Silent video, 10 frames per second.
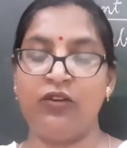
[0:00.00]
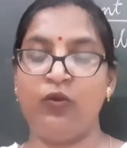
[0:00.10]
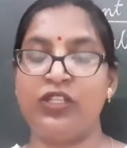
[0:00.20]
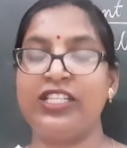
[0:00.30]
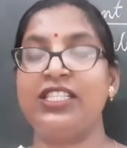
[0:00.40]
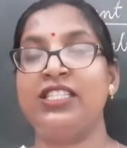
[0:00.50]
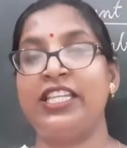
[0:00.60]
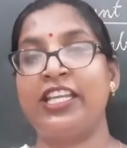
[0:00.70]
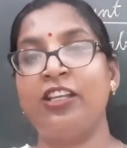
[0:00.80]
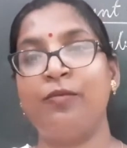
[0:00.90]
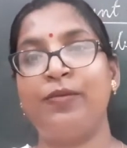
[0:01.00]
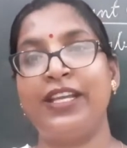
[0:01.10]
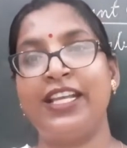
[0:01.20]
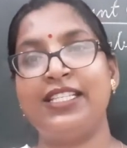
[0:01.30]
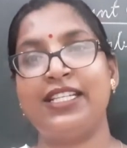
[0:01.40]
which is taking
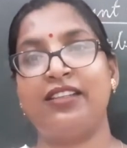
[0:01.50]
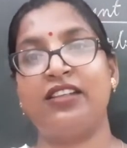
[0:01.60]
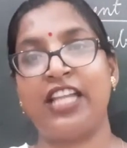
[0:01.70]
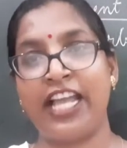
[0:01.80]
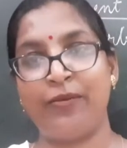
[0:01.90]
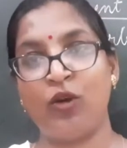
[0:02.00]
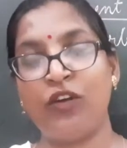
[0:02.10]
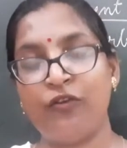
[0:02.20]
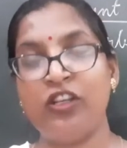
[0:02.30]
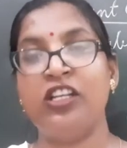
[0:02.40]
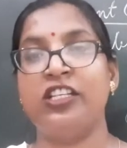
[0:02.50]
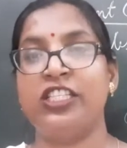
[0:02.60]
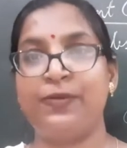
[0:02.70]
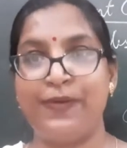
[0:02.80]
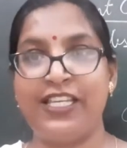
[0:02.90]
place at the time of
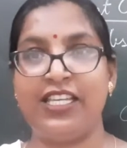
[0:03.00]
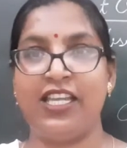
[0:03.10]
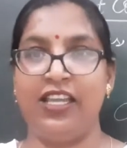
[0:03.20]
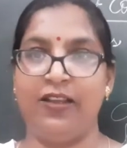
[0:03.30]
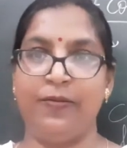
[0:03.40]
speaking,